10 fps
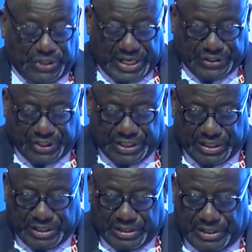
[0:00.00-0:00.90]

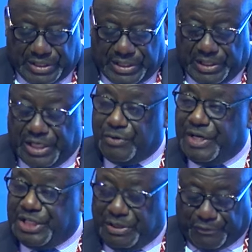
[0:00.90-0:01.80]
discussing
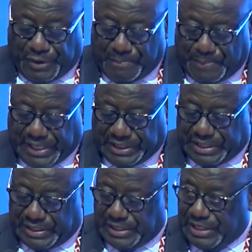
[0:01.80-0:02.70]
regulating for
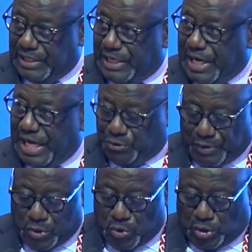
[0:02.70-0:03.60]
impact as
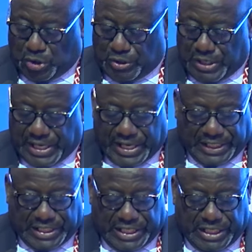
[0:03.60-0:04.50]
we look
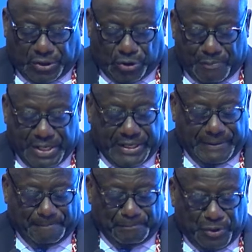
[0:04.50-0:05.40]
at the economic,
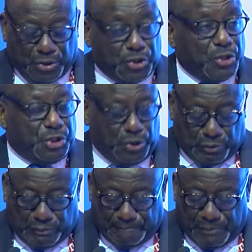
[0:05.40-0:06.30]

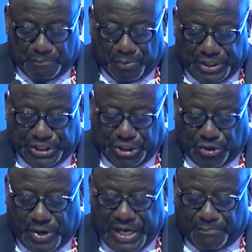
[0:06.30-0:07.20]
social,
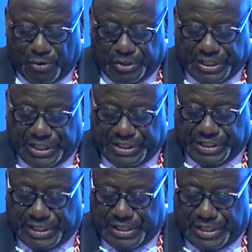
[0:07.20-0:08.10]
political, and moral
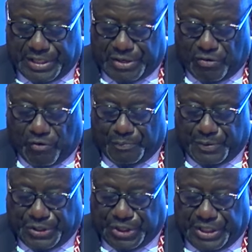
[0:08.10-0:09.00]
necessity of
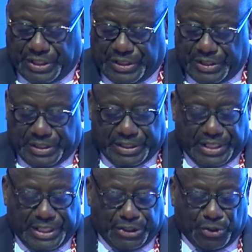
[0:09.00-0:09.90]
bridging
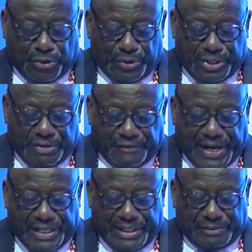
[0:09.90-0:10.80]
the digital
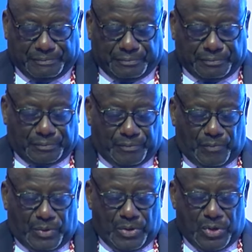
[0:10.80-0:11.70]
divide
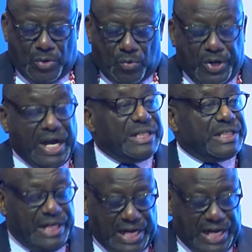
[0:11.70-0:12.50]
we can